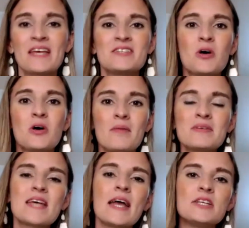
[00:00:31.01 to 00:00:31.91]
So I'm
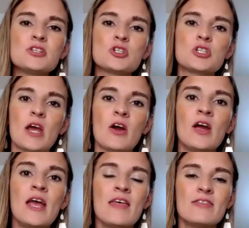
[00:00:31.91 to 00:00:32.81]
excited to share
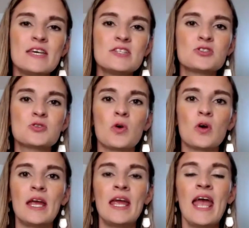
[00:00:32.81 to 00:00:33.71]
this
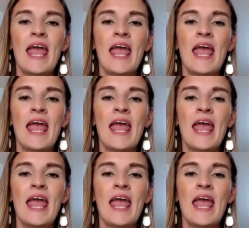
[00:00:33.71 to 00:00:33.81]
story